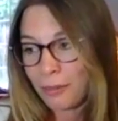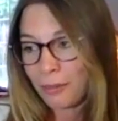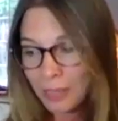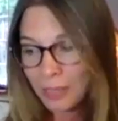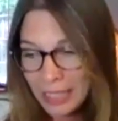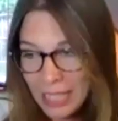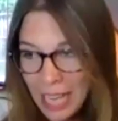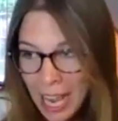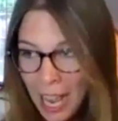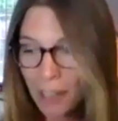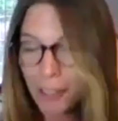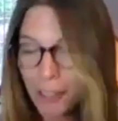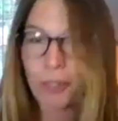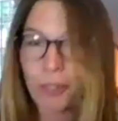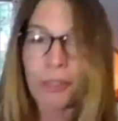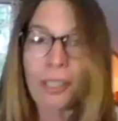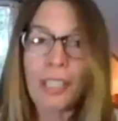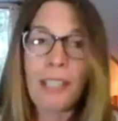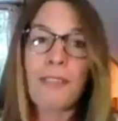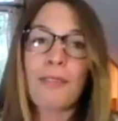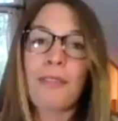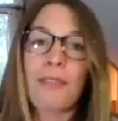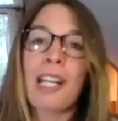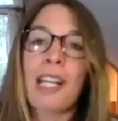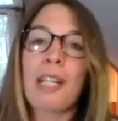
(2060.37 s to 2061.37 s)

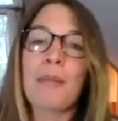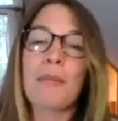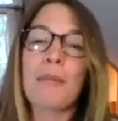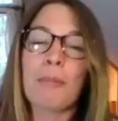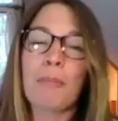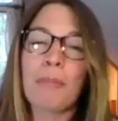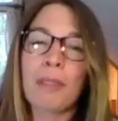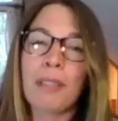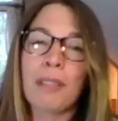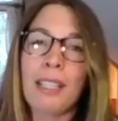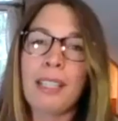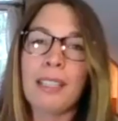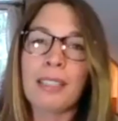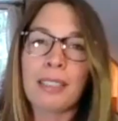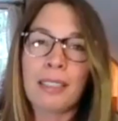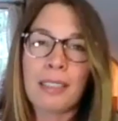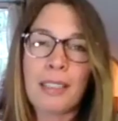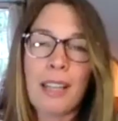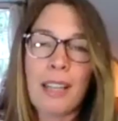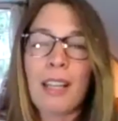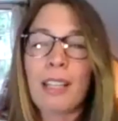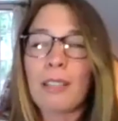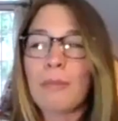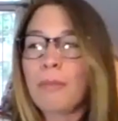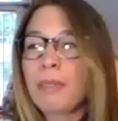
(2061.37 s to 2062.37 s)
naturally funny, but please, God,